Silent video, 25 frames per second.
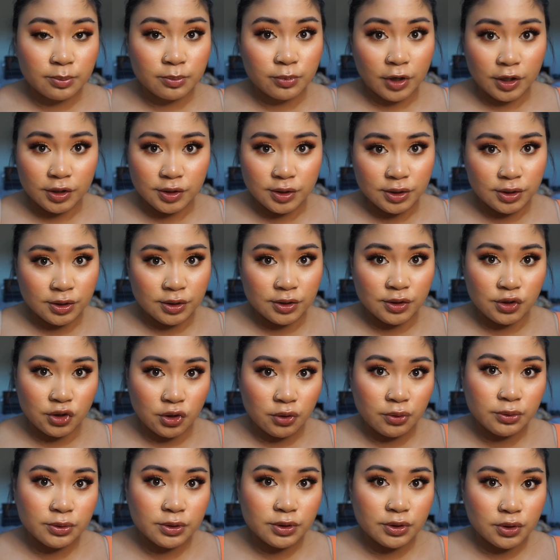Brushes
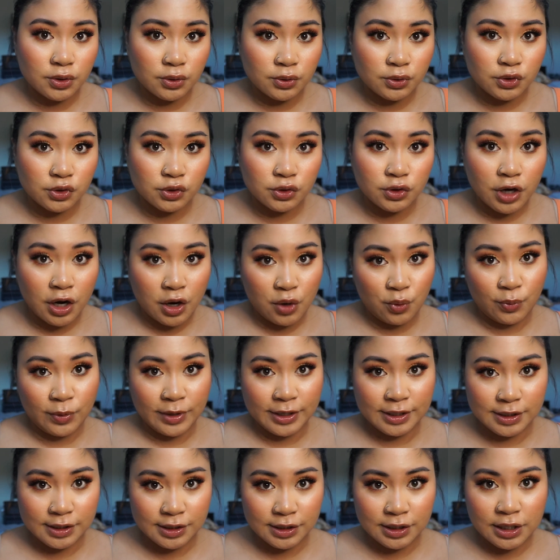don't, so you're not
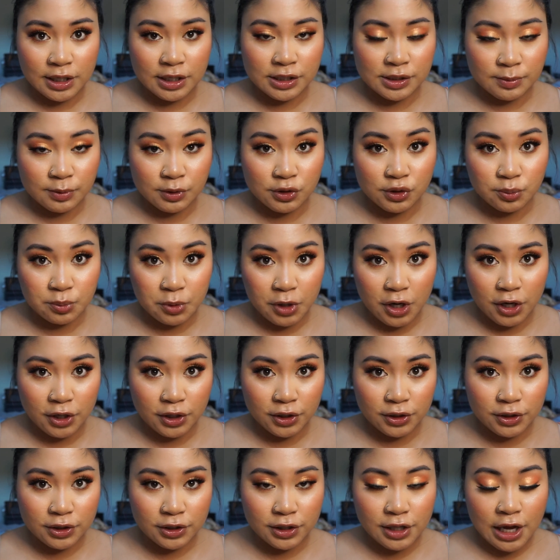wasting as much
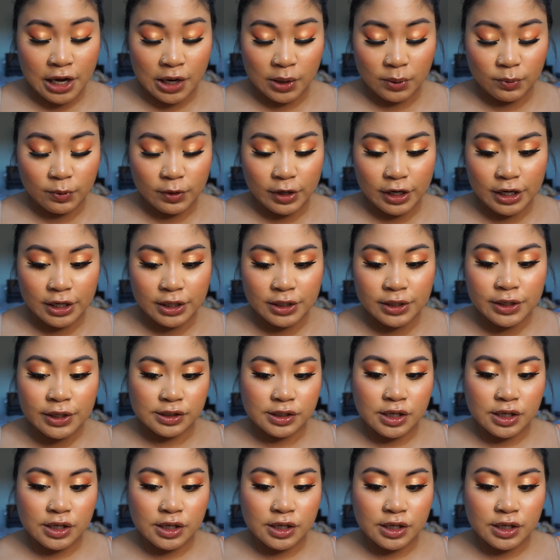product that way.